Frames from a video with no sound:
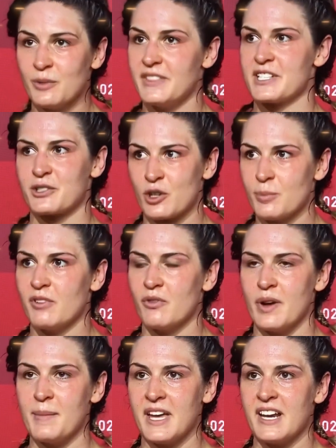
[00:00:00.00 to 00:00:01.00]
this group of
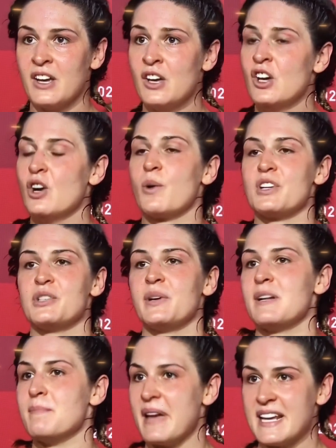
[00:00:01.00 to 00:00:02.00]
women who are
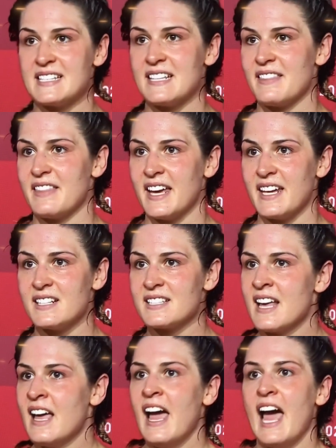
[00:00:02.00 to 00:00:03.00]
doing amazing things,
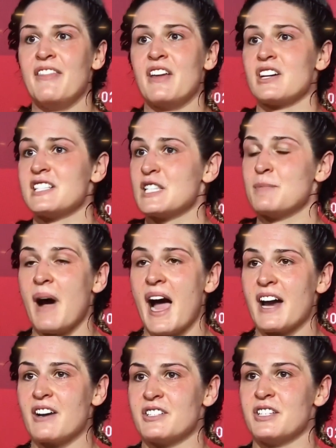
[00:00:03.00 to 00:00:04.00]
and they're
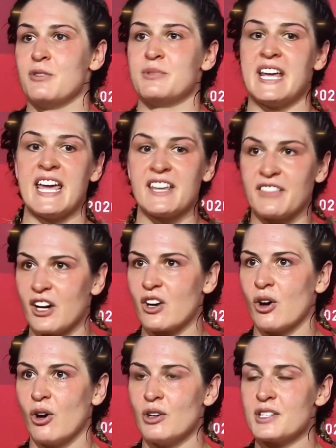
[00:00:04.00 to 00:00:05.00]
inspired to take their
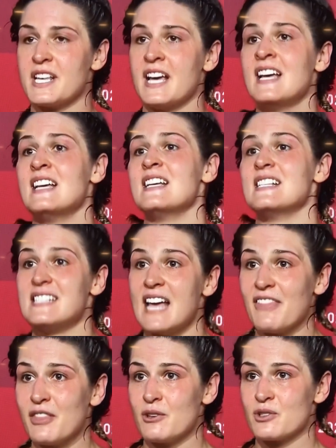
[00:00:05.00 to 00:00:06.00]
goals,
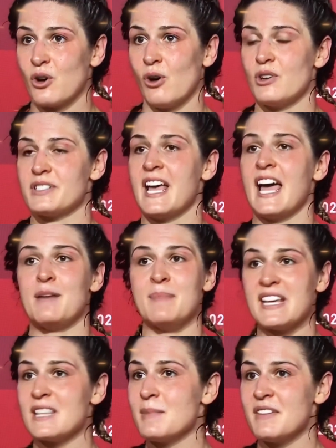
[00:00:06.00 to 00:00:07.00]
set those goals, and
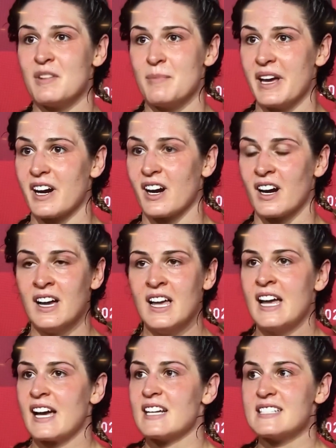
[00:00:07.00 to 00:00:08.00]
make them even bigger.
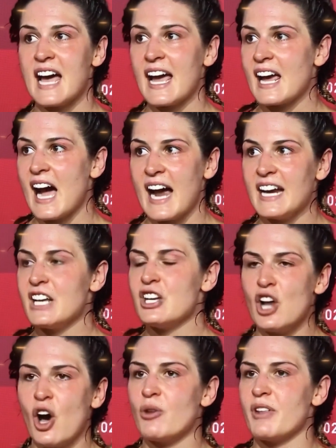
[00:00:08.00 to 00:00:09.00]
Because I didn't
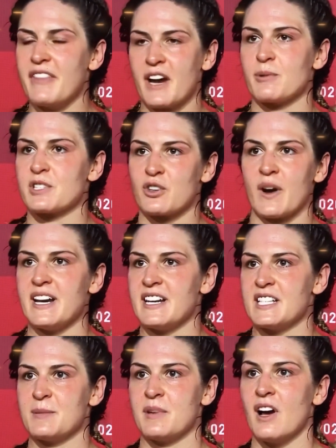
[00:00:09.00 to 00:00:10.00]
know that there was
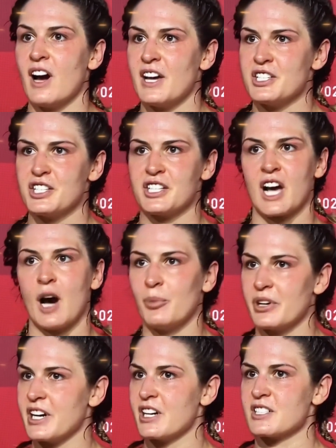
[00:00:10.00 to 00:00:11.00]
greatness beyond just a couple
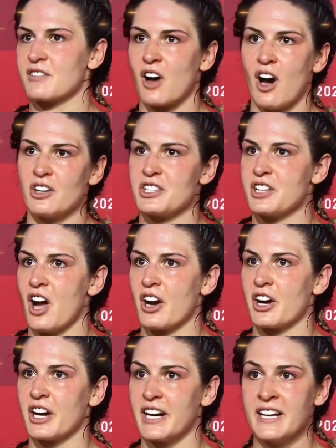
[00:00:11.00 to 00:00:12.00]
years of college
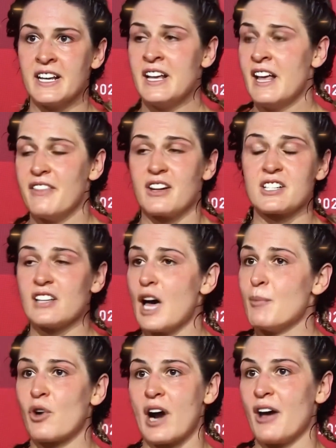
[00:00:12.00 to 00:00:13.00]
soccer, and there's a
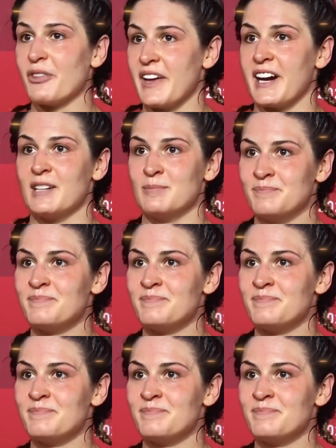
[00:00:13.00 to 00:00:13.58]
lot more out there.